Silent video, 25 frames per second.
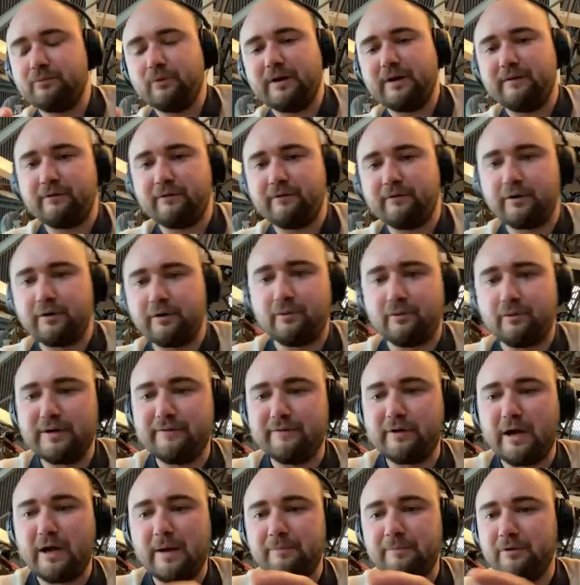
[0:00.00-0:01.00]
Whatever
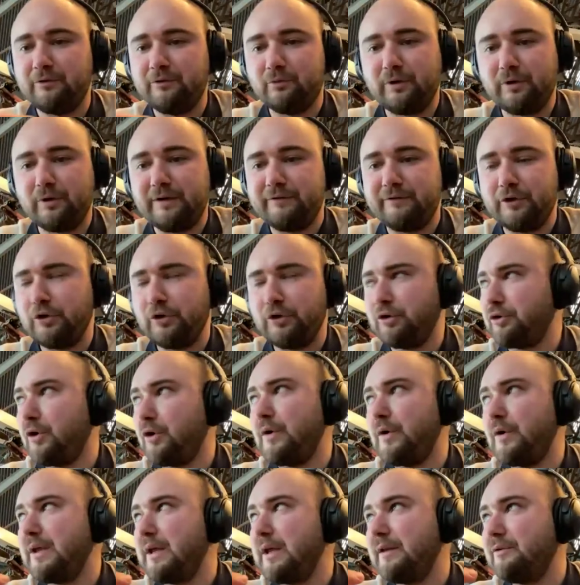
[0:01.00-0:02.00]
whatever happens wherever you're
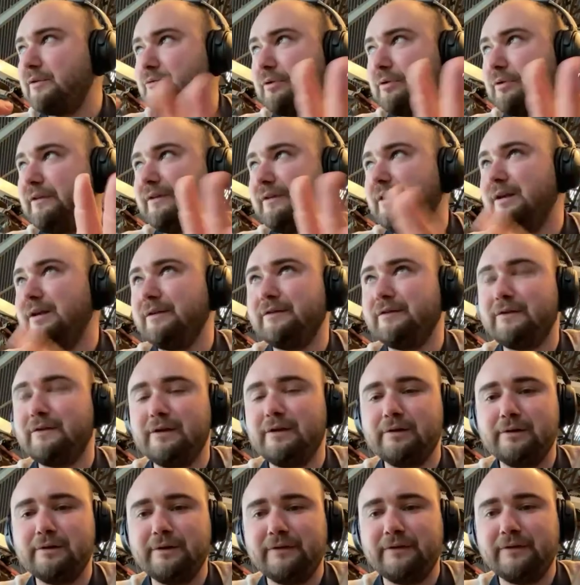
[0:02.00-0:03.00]
growing it, Riesling is
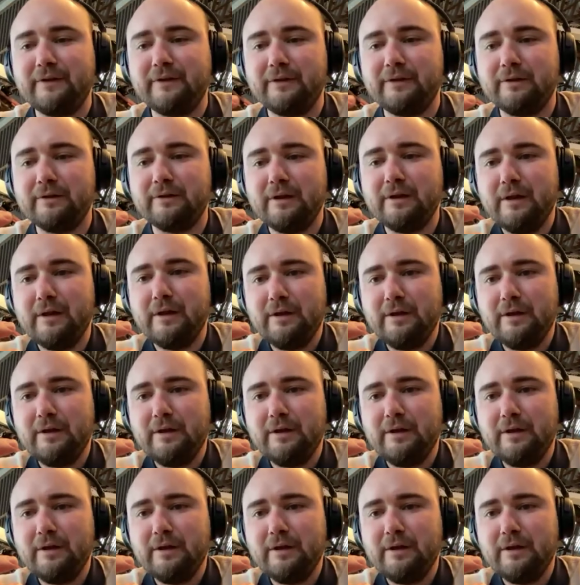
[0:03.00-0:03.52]
still is still